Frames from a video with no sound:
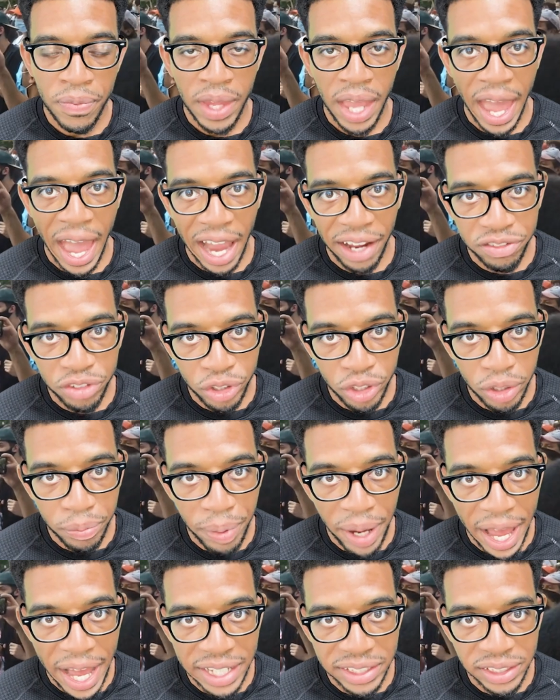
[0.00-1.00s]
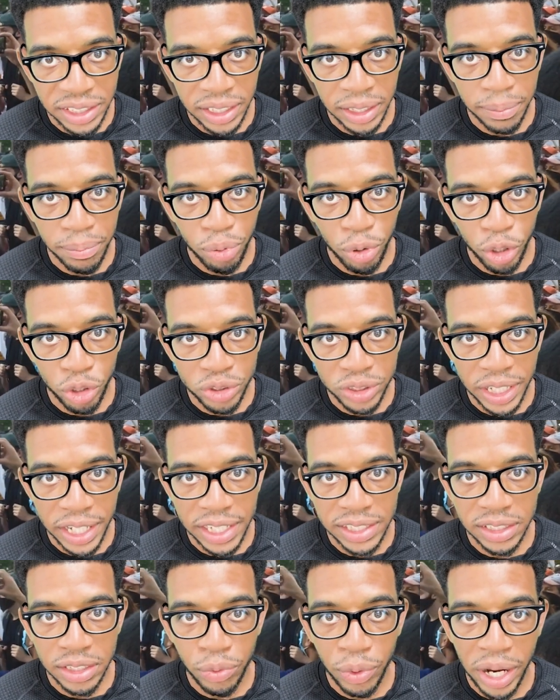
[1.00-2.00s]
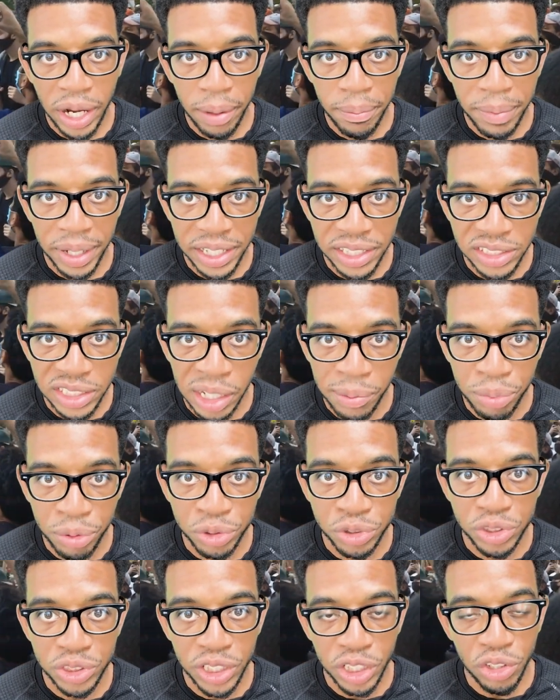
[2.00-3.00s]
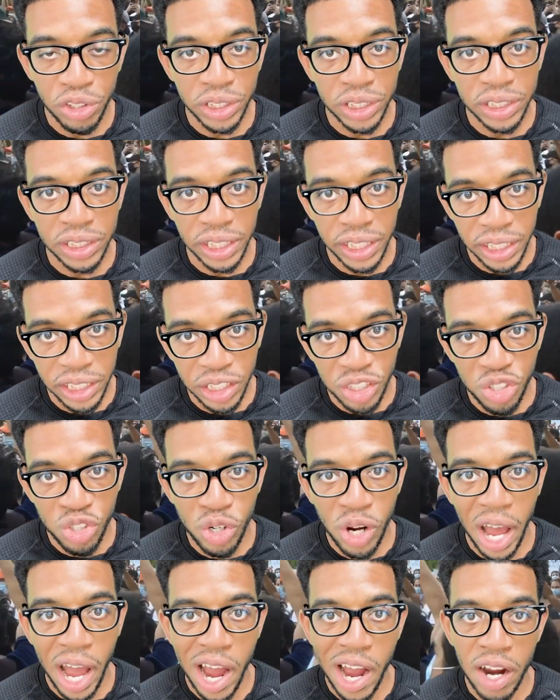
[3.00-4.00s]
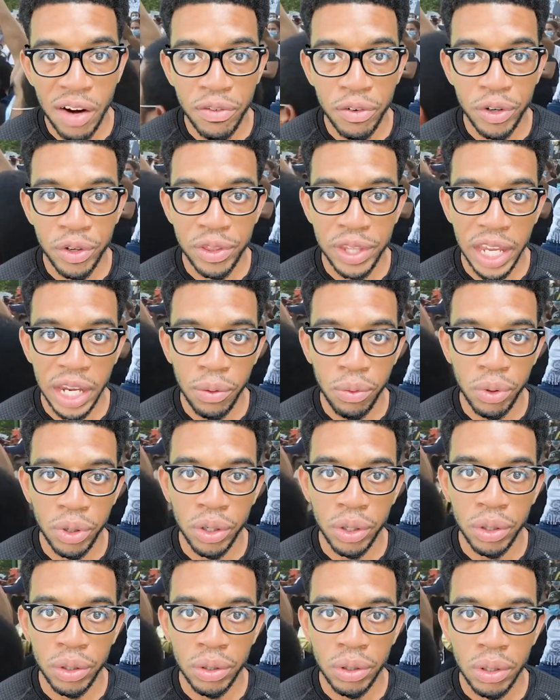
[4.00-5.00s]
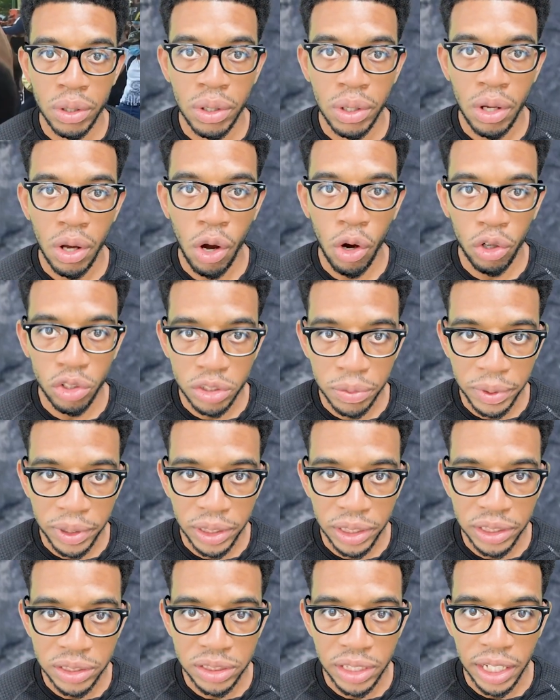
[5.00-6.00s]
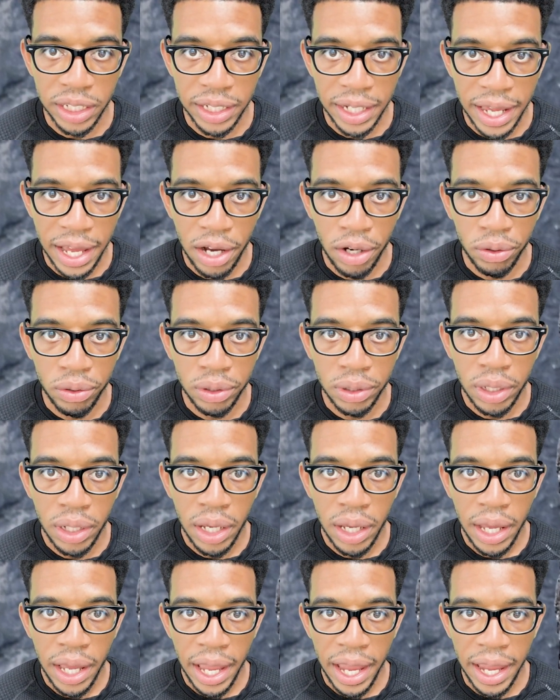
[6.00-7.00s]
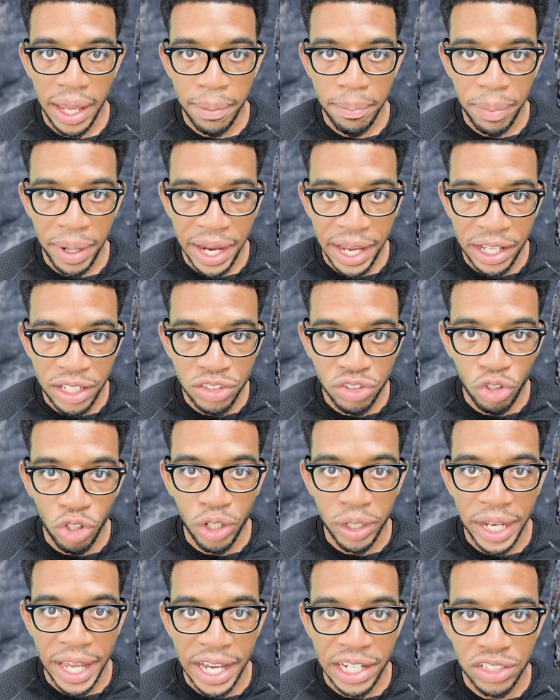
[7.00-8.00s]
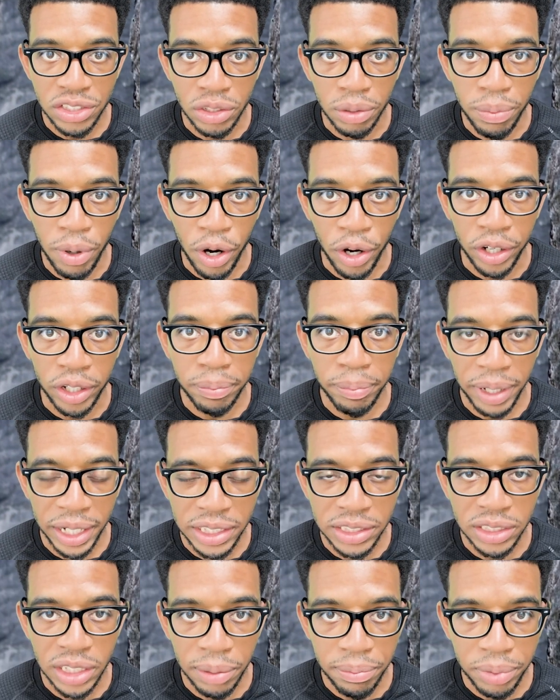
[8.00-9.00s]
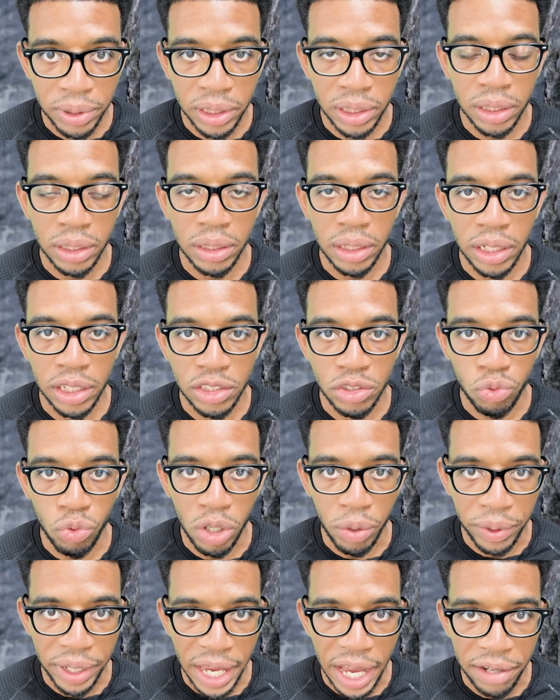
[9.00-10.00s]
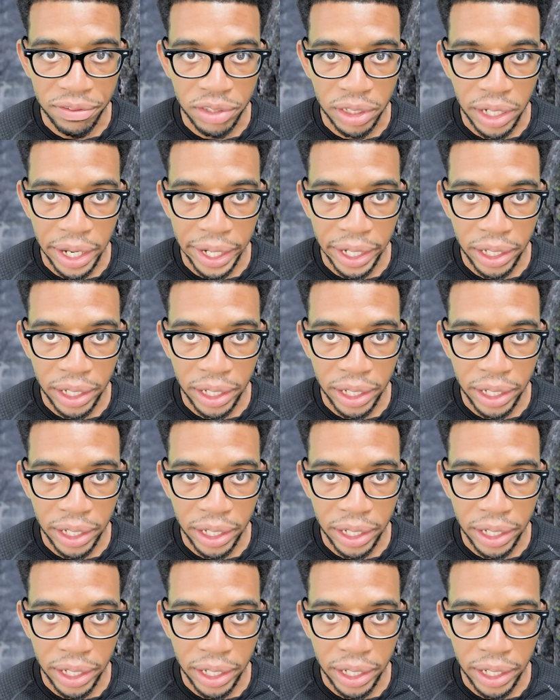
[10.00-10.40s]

After her passing, protests around base jumpers still continued. However, they were ultimately shut down, and bans on national park base jumping is what we have today.